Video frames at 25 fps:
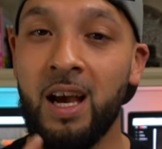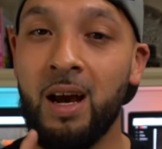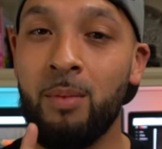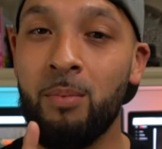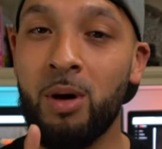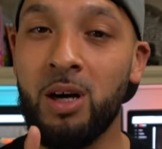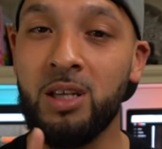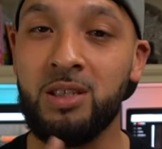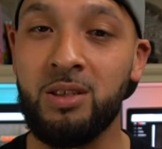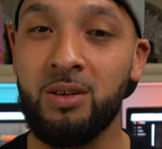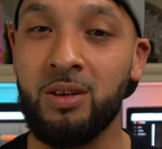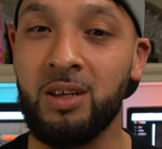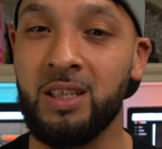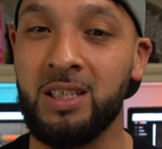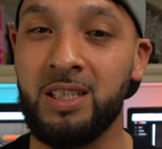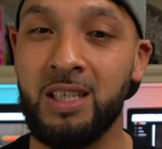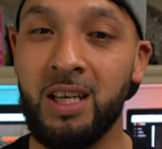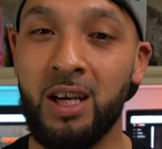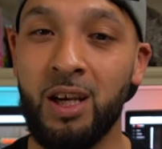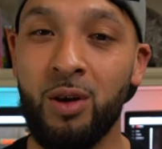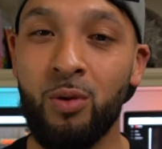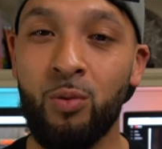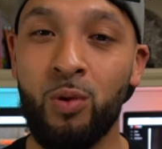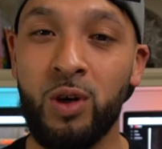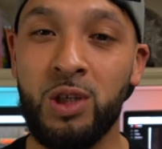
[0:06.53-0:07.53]
I'm also going to
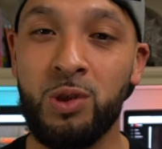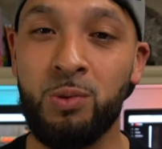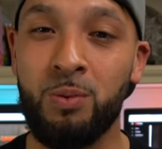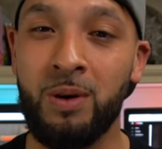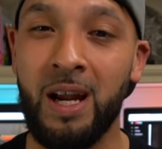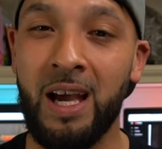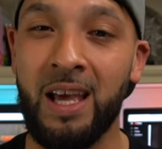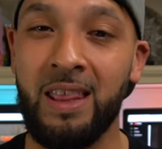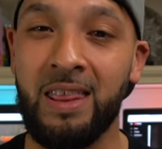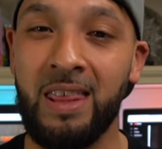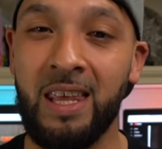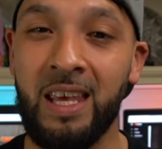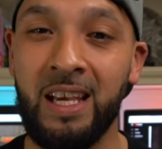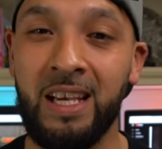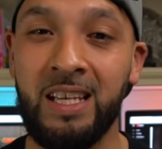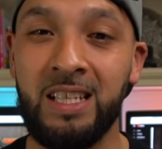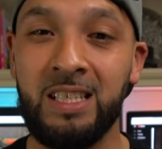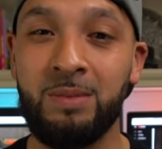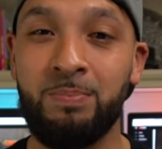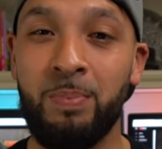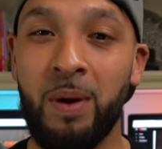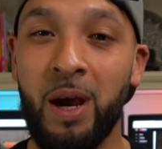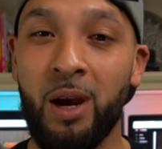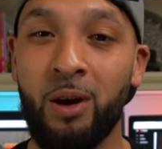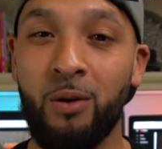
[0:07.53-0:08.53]
tell you which one I think
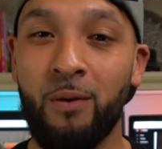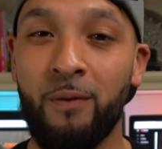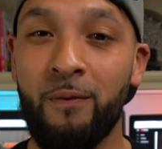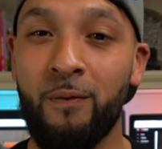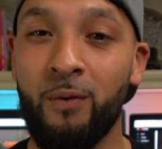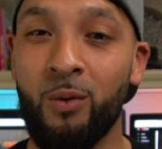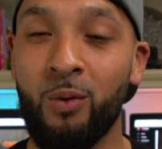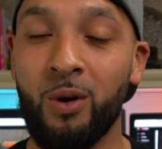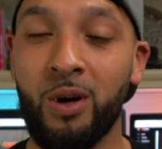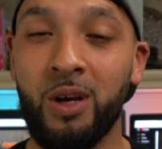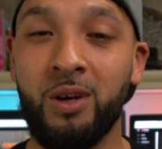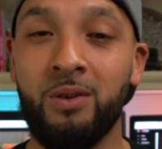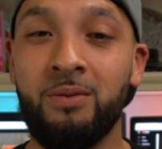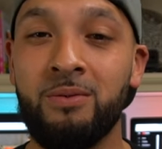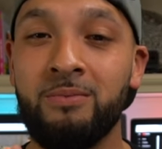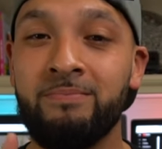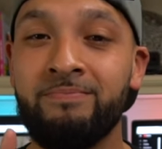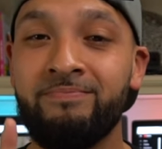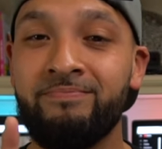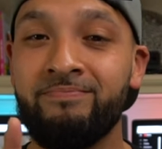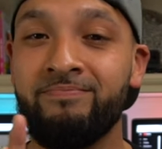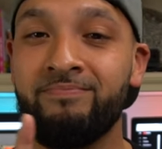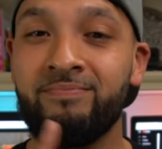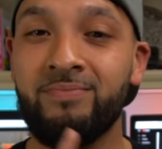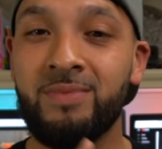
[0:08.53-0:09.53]
is better for you.
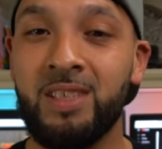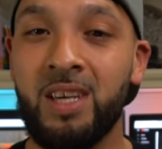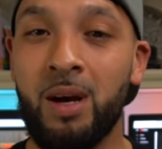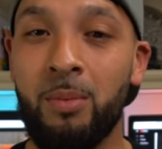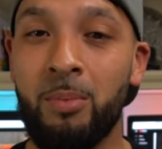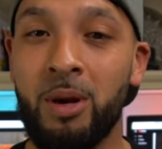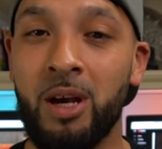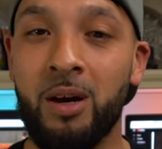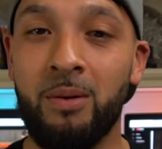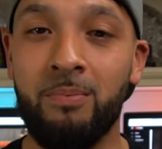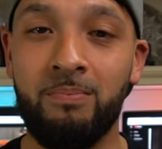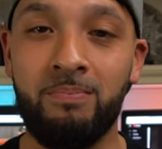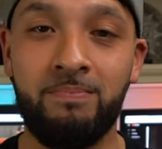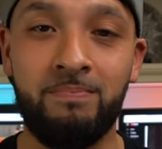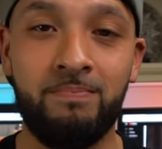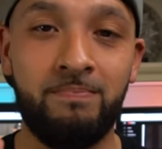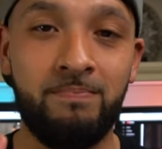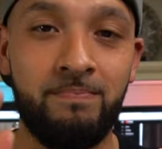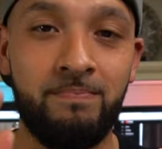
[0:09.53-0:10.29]
Coming up.